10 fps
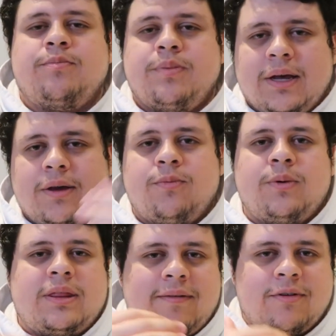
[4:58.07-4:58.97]
play
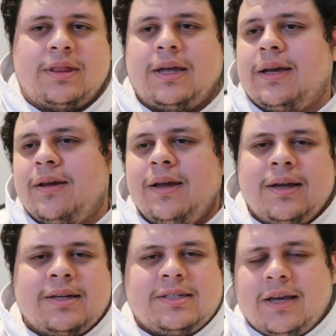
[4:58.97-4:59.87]
with everything,
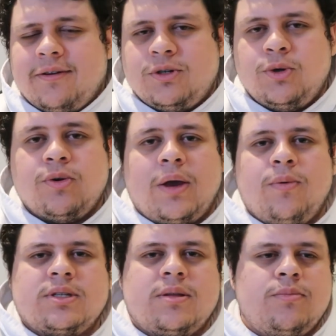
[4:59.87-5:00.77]
see if 2K
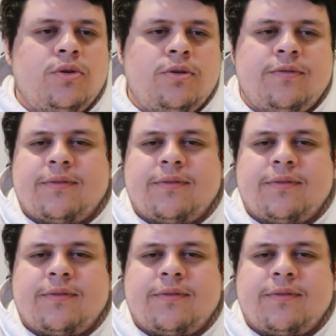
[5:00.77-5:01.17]
was the move,